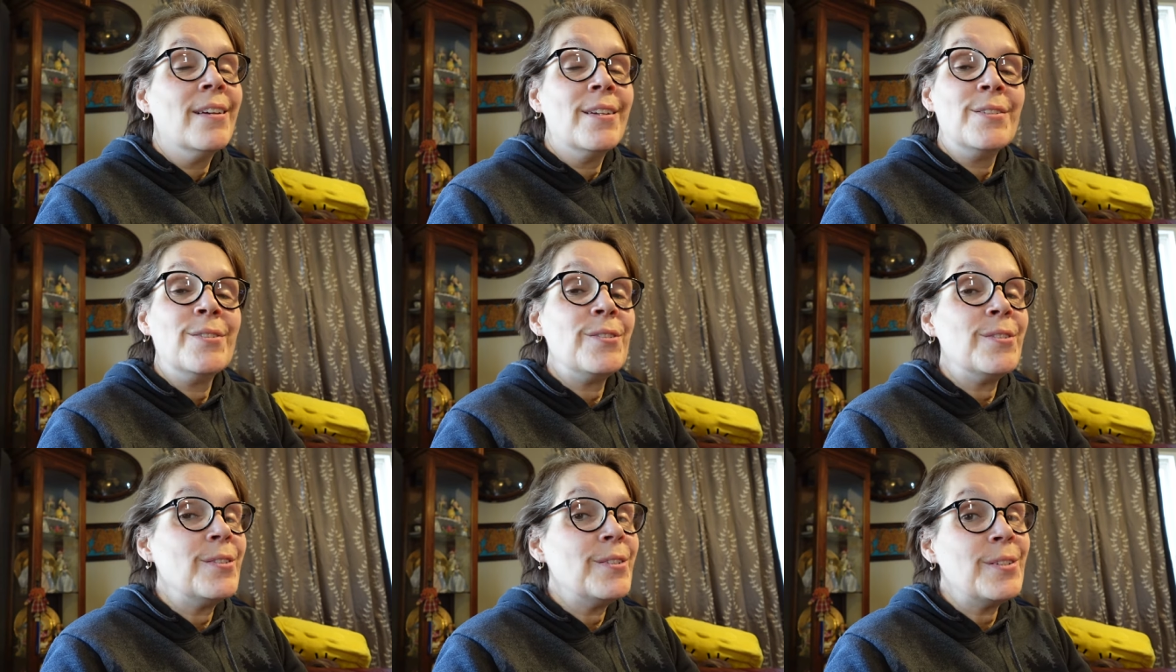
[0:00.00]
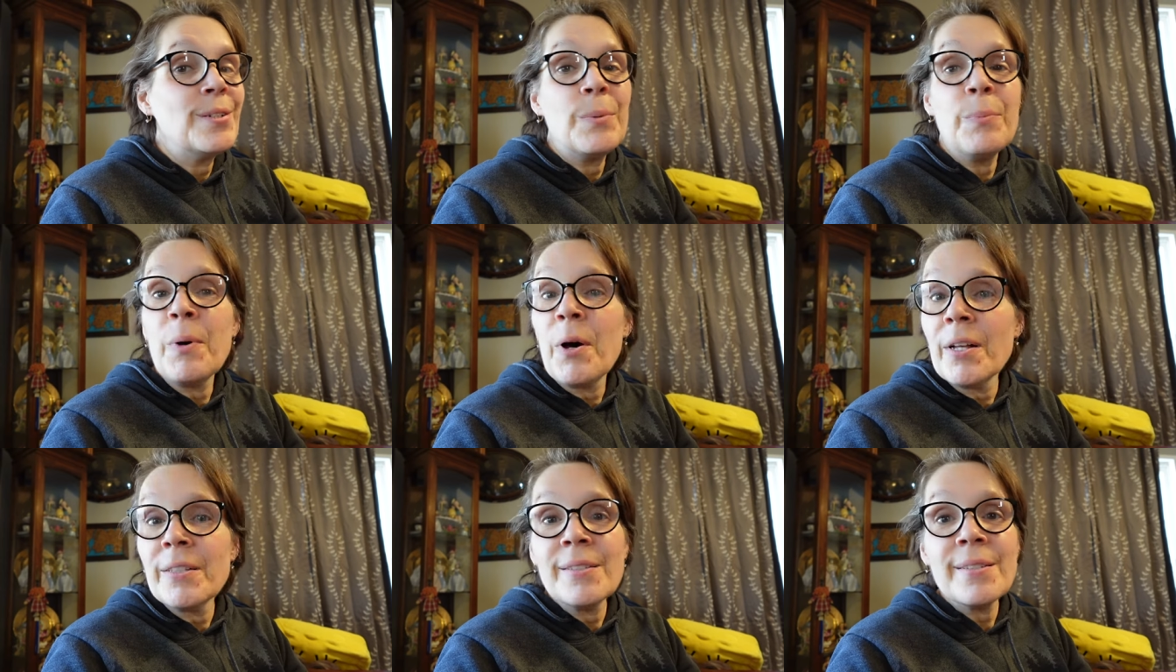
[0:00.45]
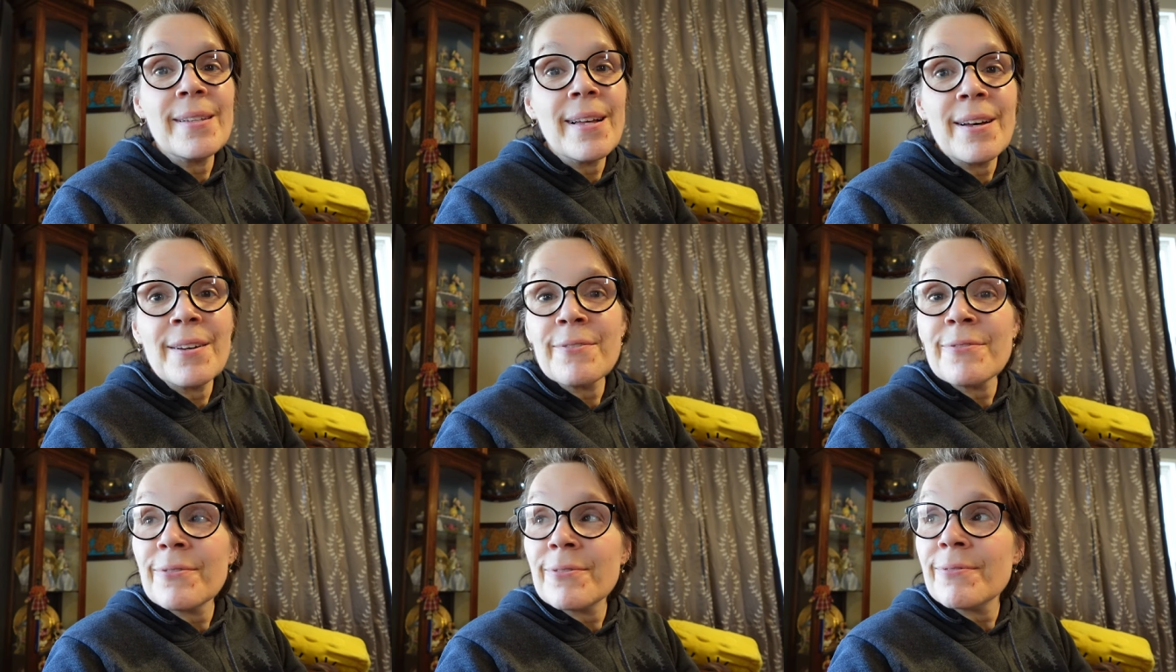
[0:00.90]
she still bought
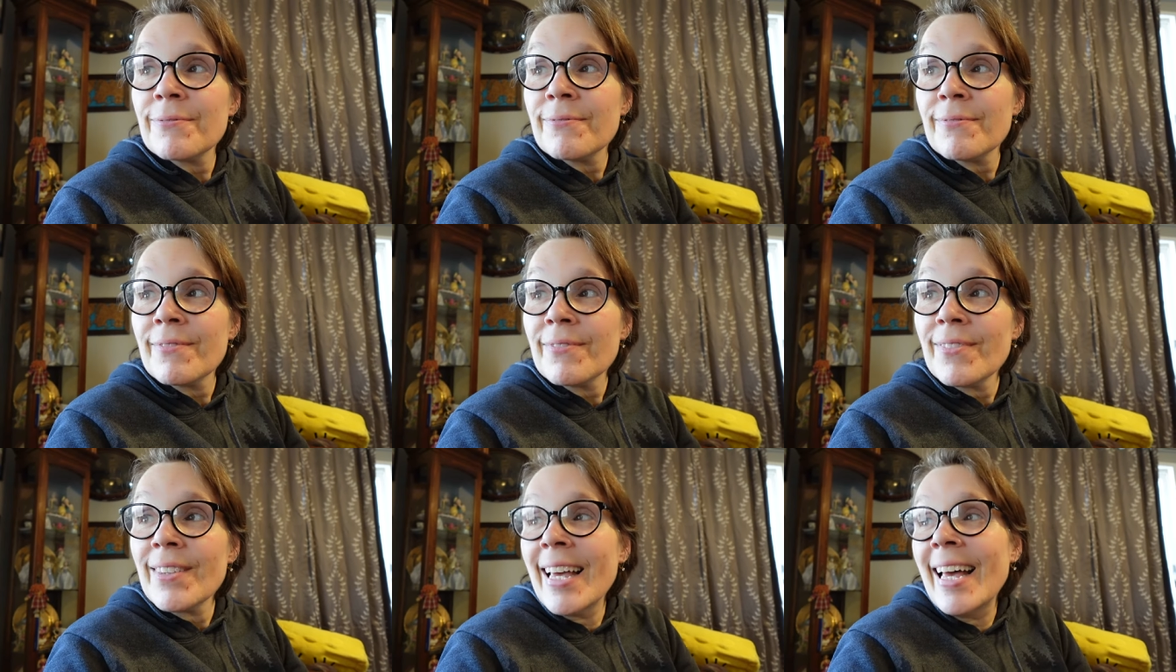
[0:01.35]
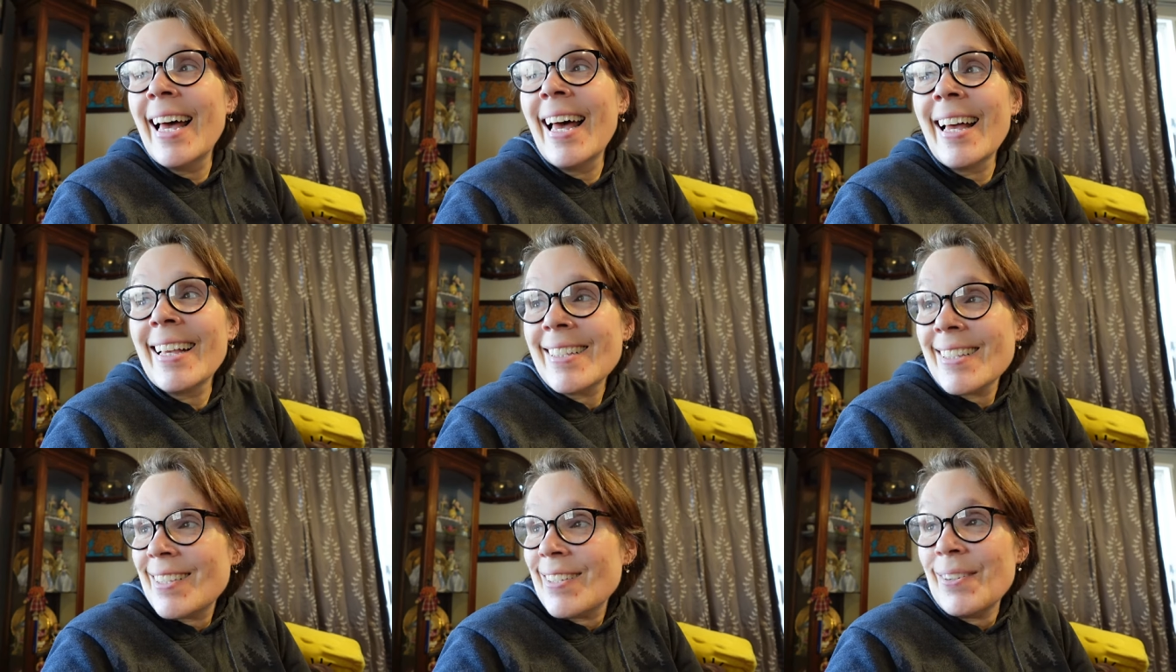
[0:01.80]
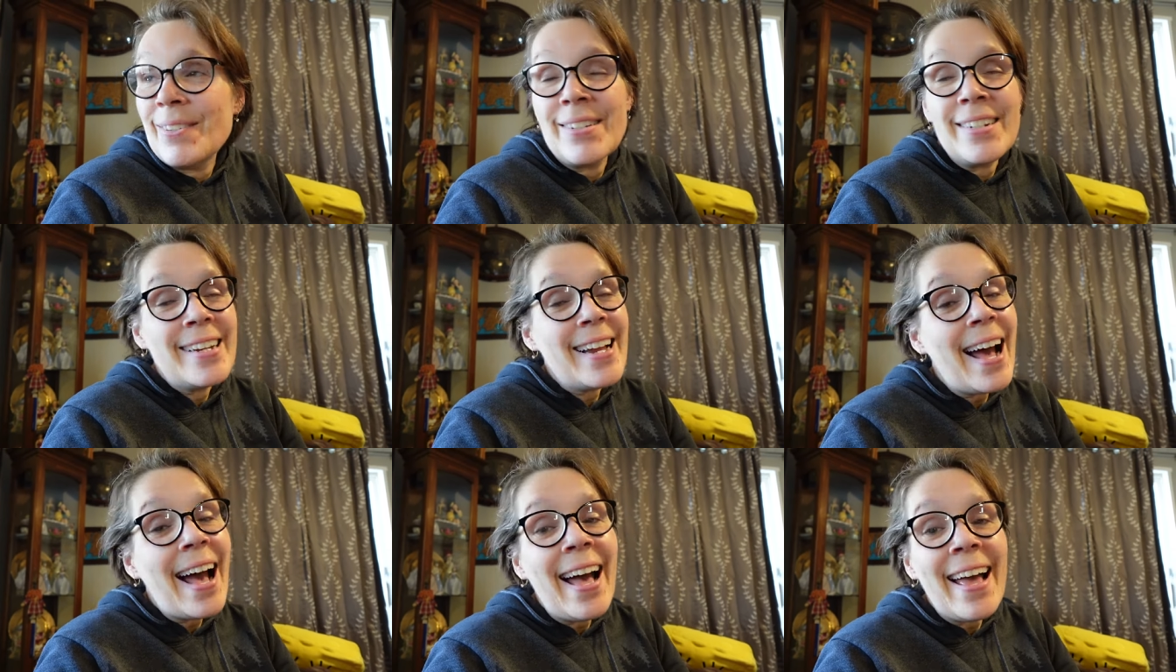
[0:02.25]
stuff. And so
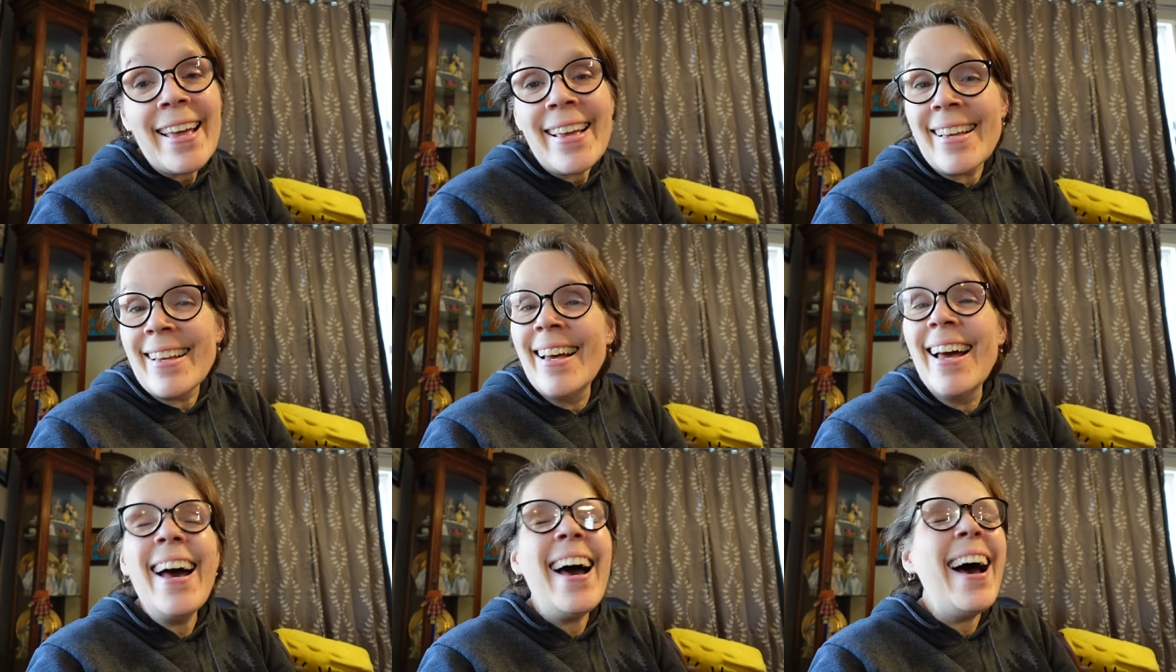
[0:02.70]
did I.